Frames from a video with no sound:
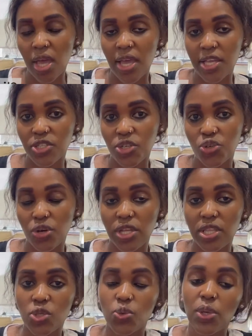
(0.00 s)
is ensuring
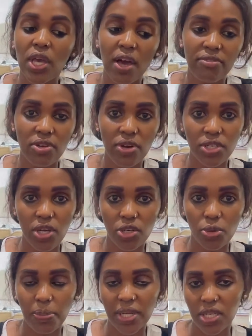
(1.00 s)
that we have the right kind
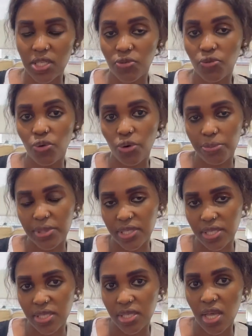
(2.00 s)
of partners for our
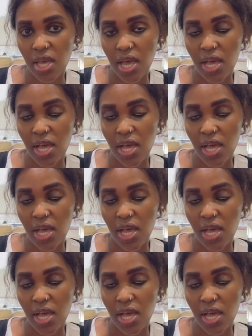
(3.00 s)
business